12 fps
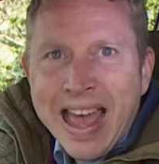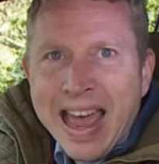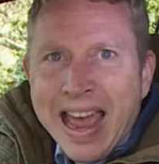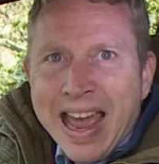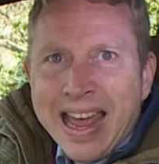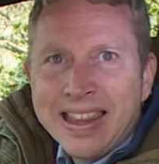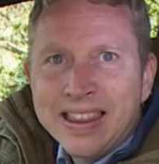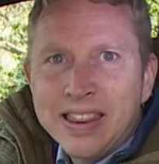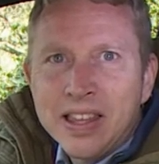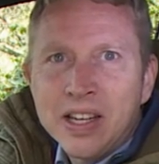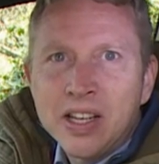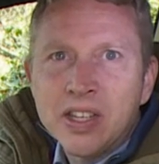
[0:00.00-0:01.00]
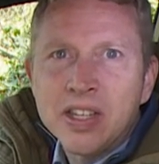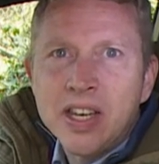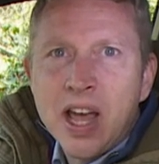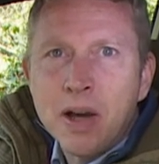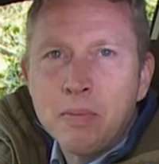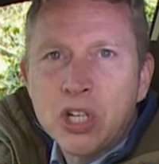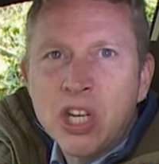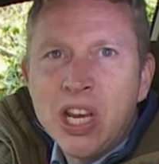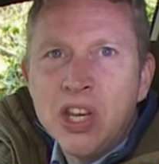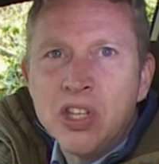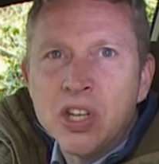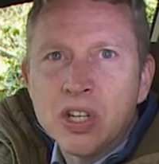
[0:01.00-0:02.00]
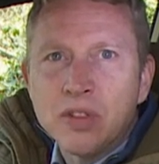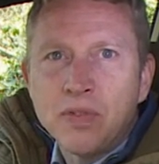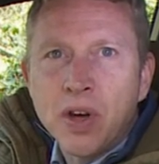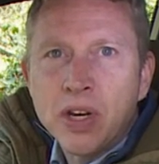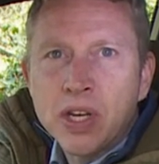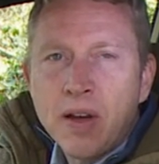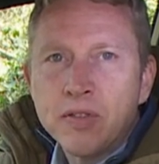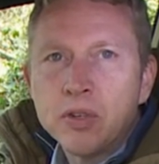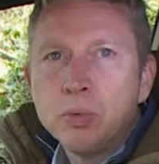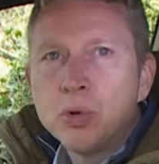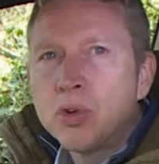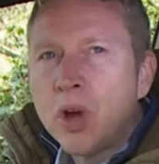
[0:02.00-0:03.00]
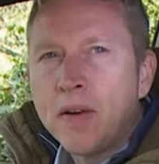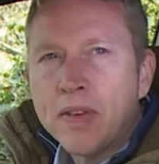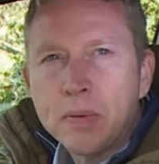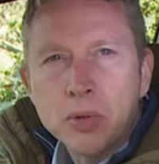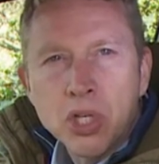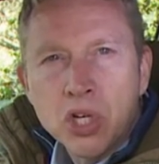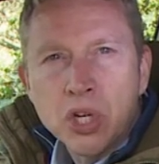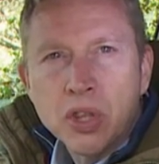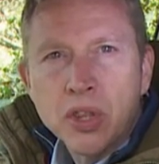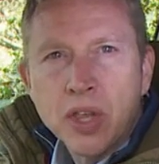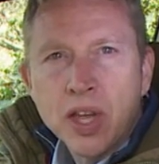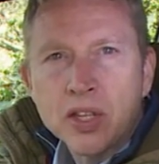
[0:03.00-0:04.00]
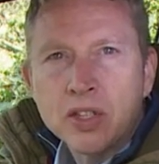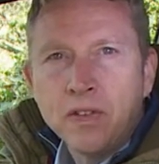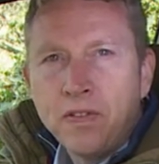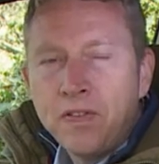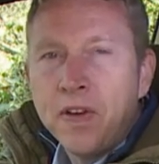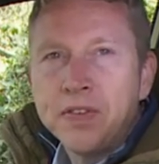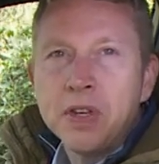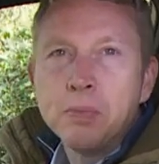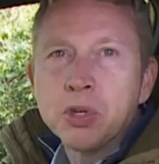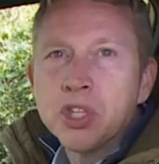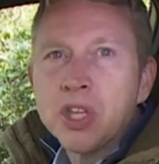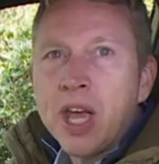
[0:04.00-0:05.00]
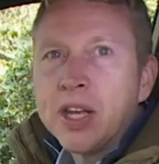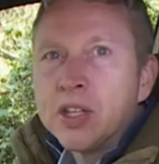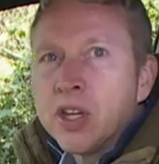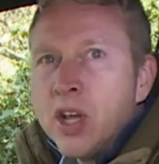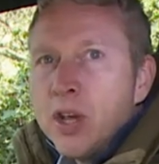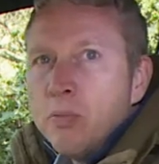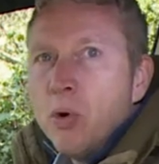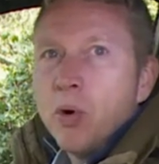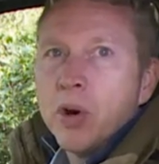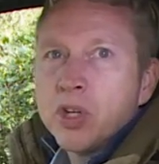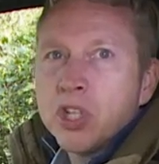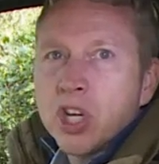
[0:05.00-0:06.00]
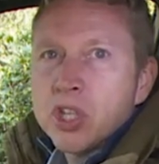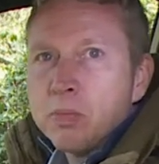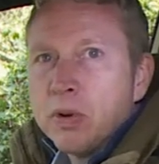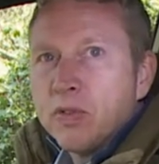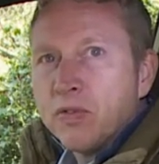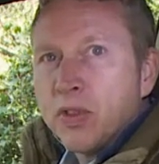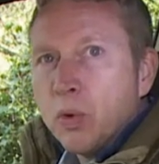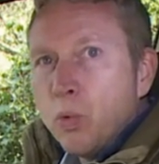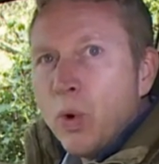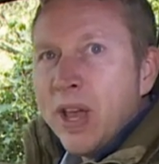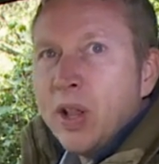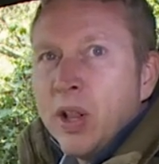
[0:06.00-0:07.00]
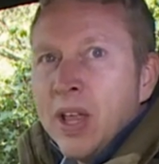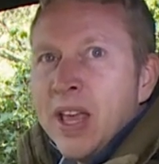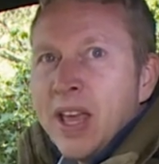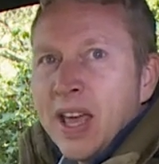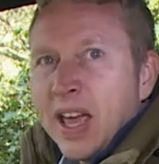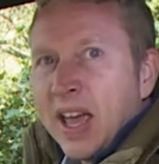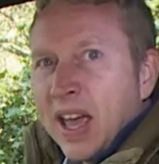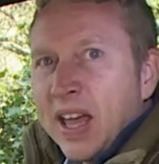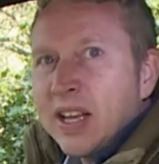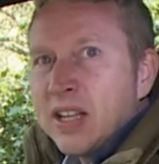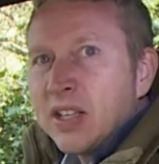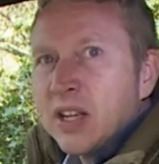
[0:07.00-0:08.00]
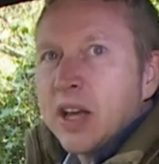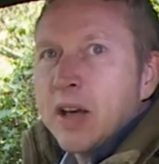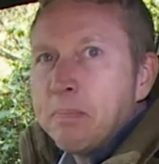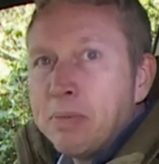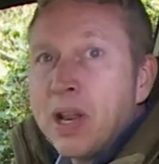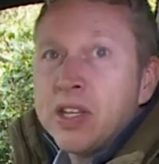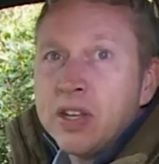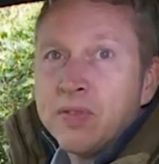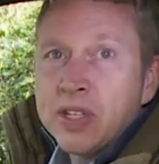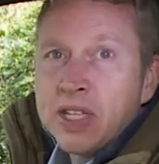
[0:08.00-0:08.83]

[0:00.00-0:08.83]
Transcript: and that it's now much easier to find a comfortable driving position thanks to 50% more adjustment for the wheel and uh, plenty of